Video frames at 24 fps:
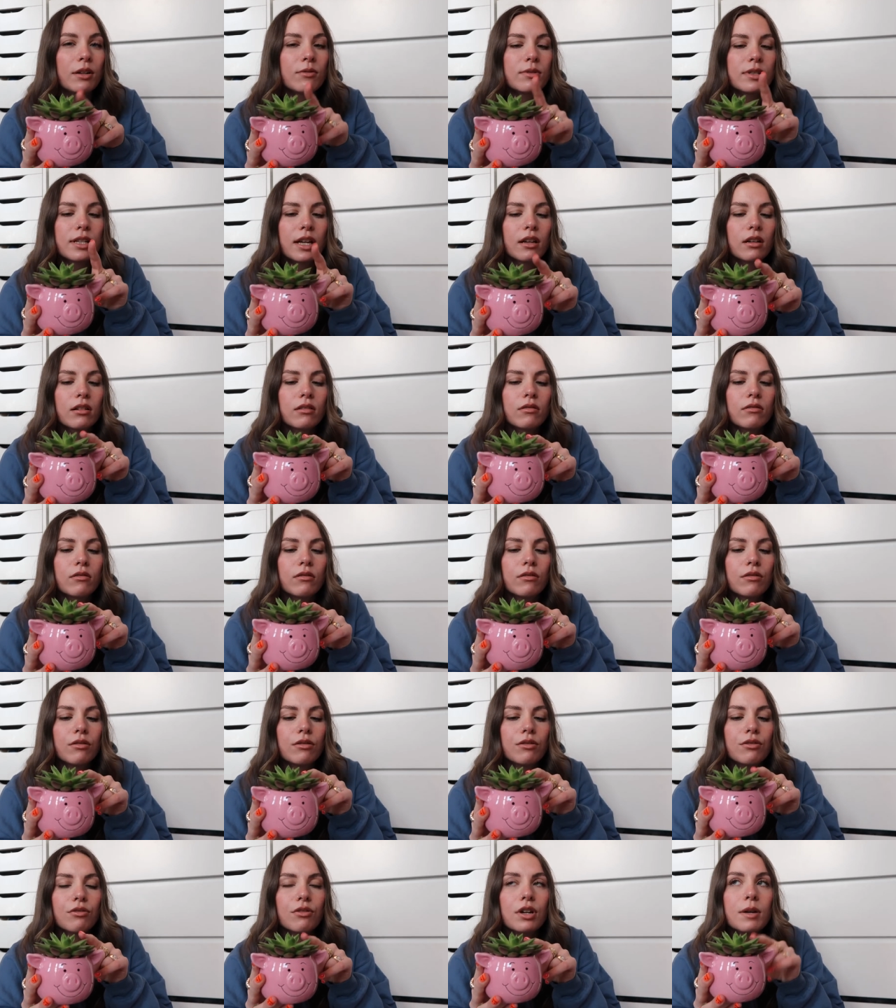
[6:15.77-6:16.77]
It was like
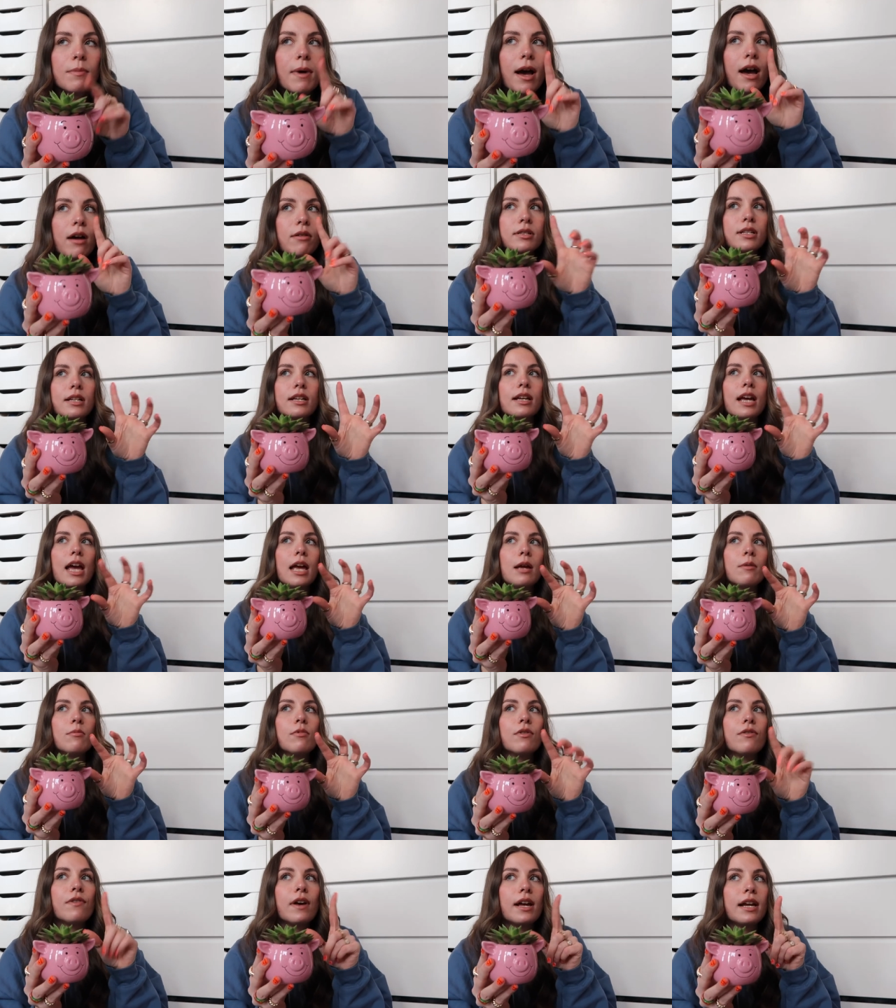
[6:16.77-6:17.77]
£3 and it
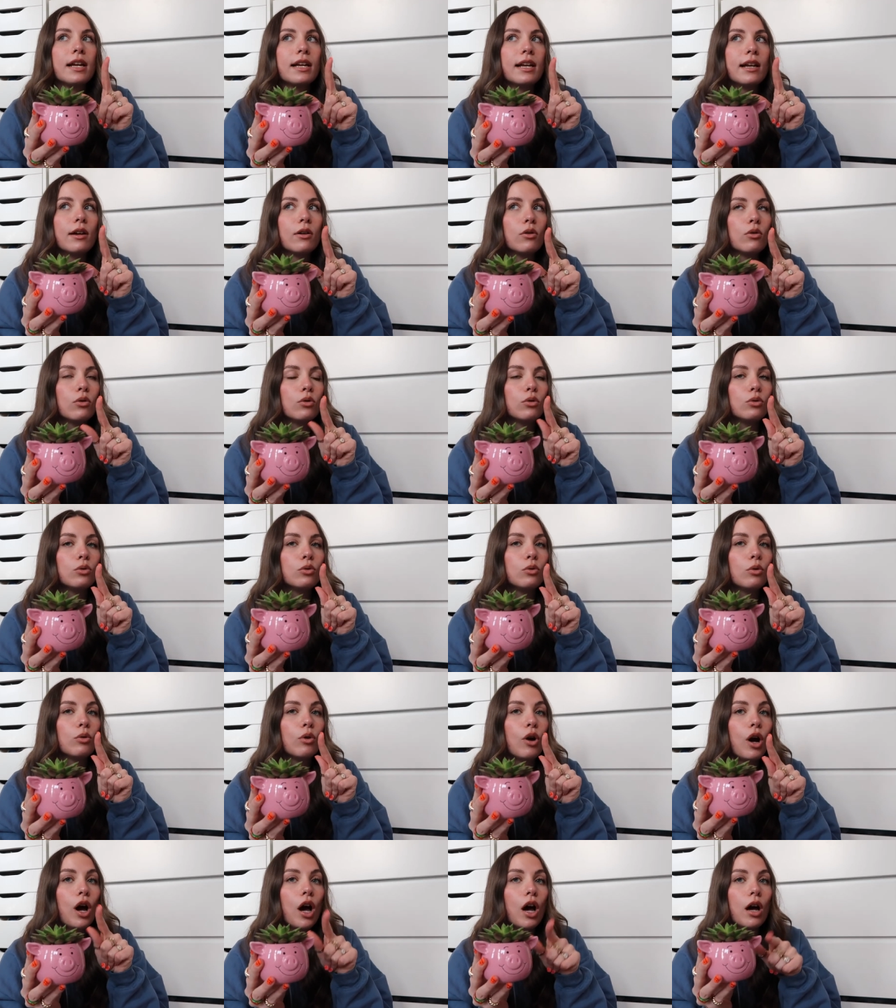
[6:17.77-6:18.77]
came with a
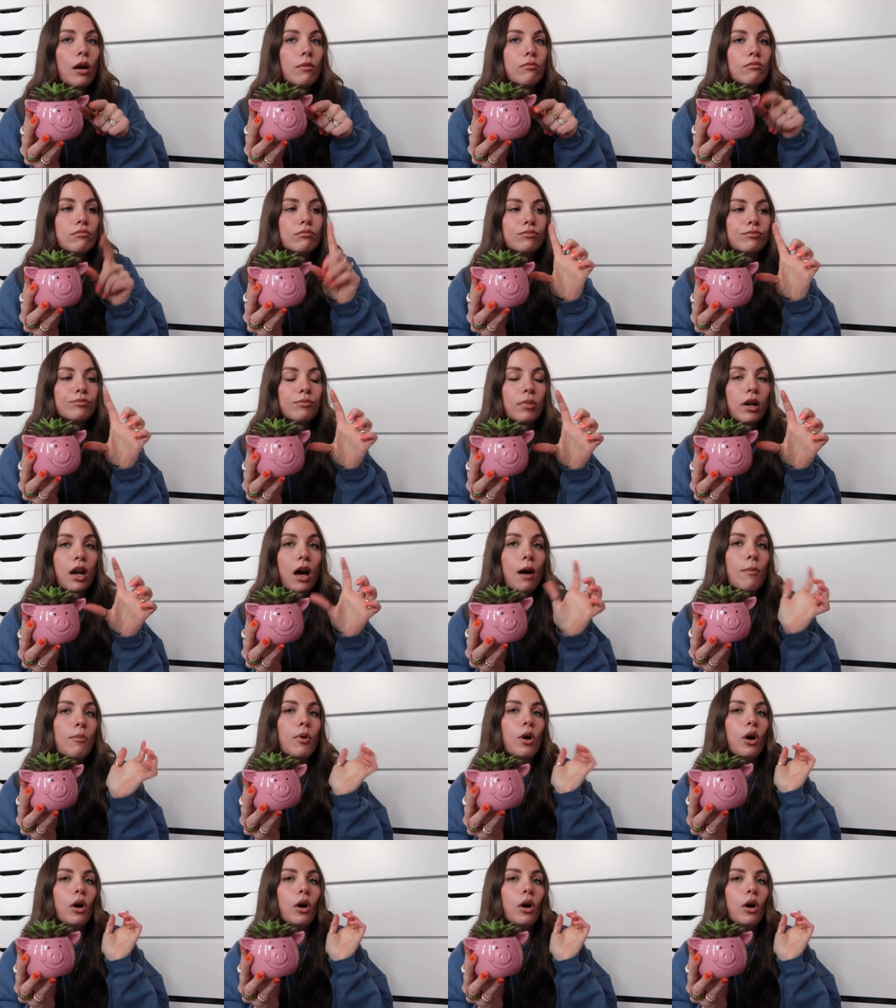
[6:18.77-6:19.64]
little plant